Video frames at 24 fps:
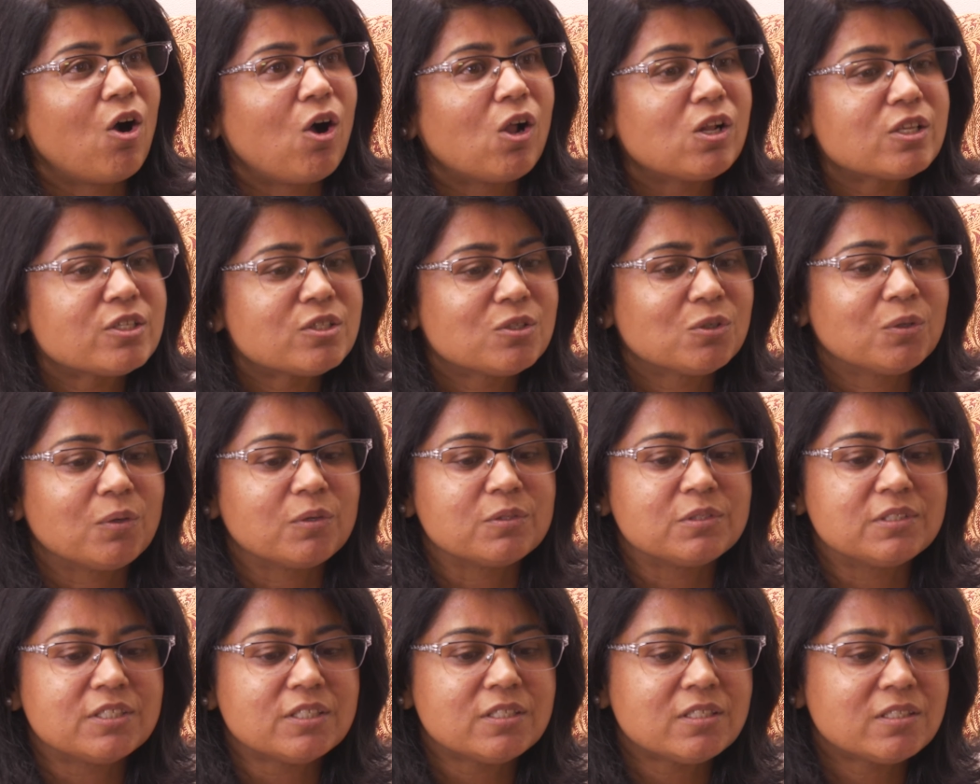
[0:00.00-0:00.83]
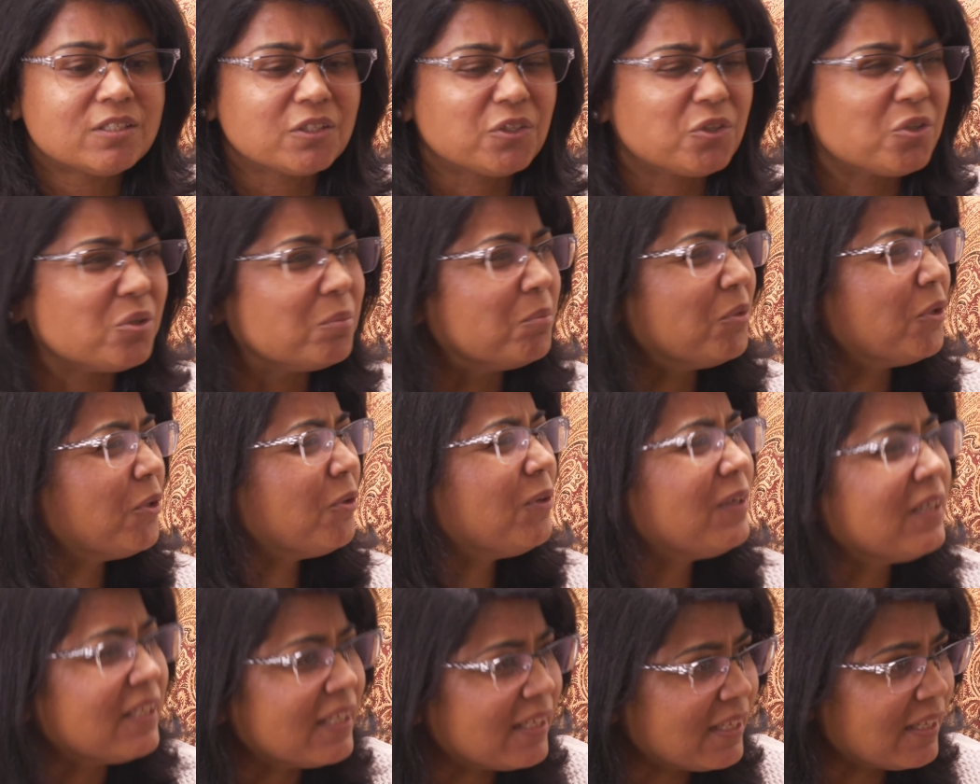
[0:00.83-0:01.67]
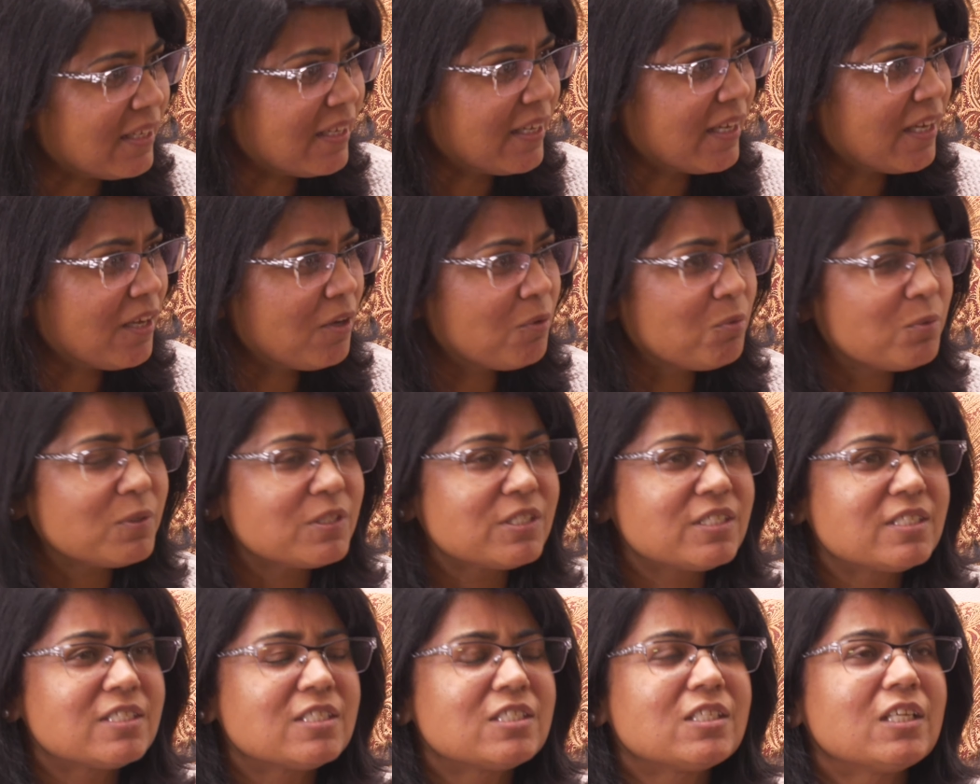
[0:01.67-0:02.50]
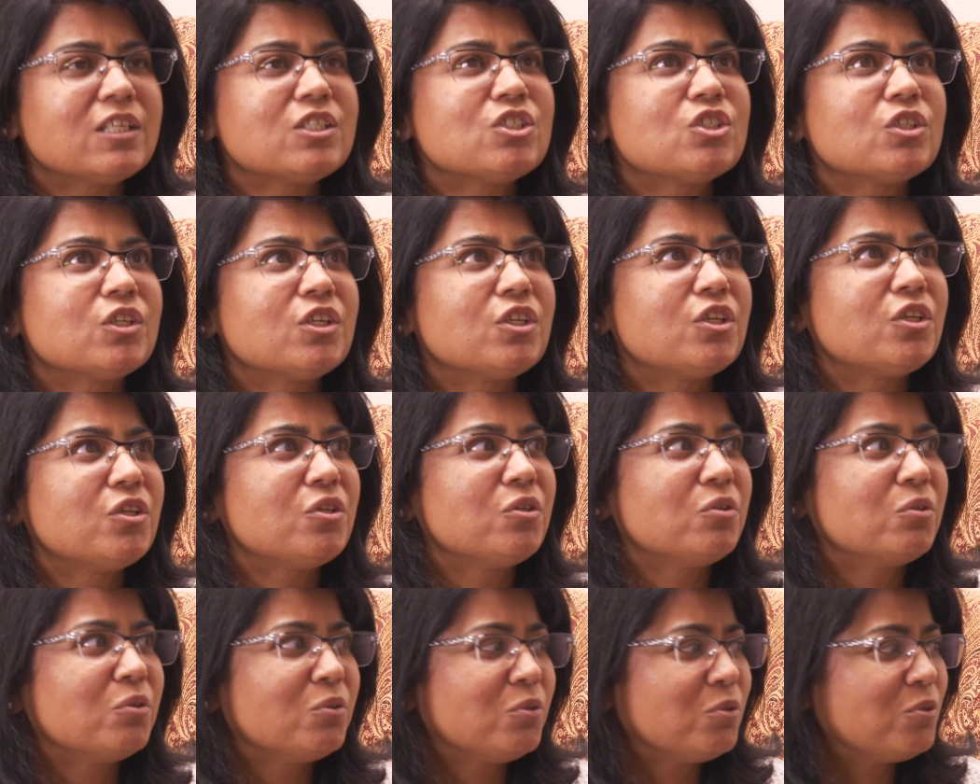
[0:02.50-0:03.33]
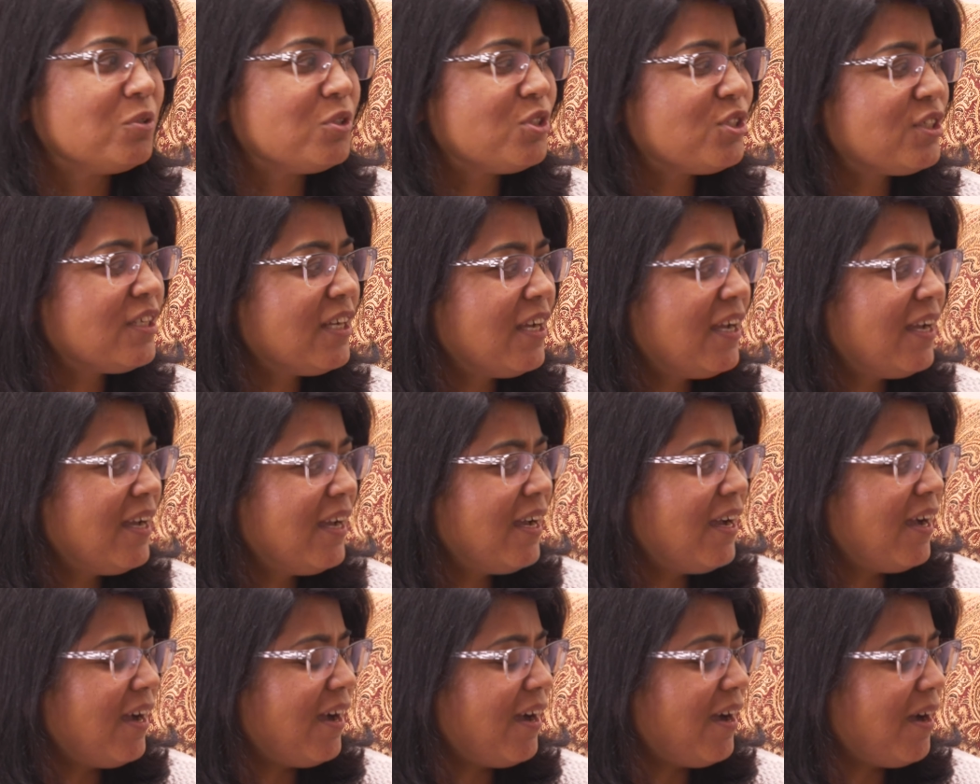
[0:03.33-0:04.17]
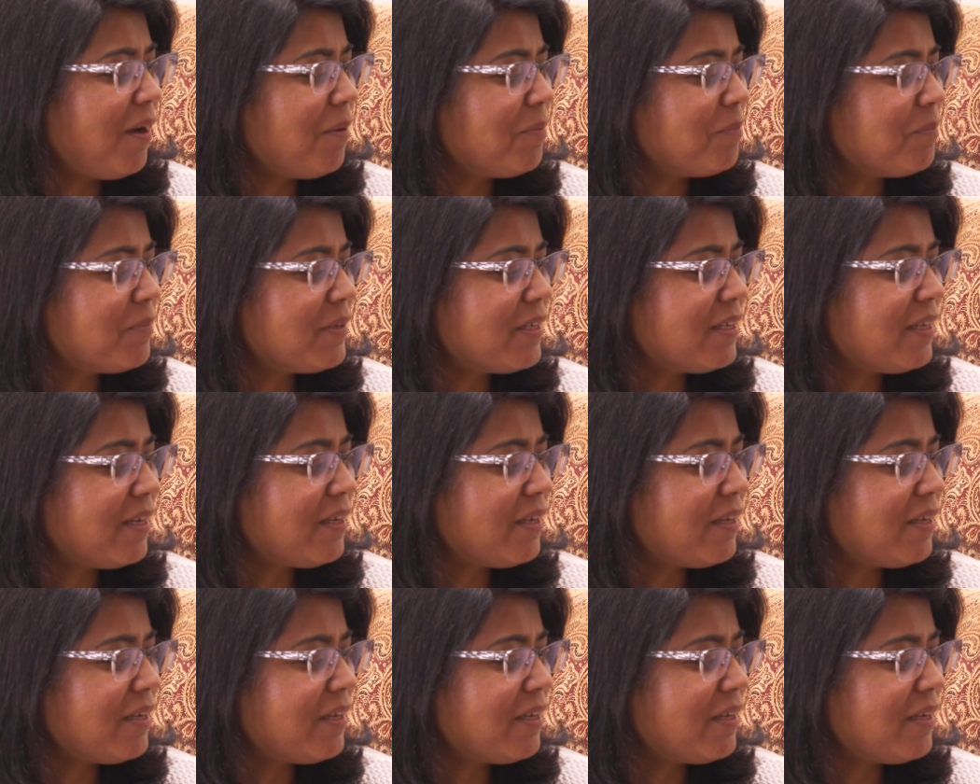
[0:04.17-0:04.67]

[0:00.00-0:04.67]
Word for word: Also, just the community. It was such a huge. Um,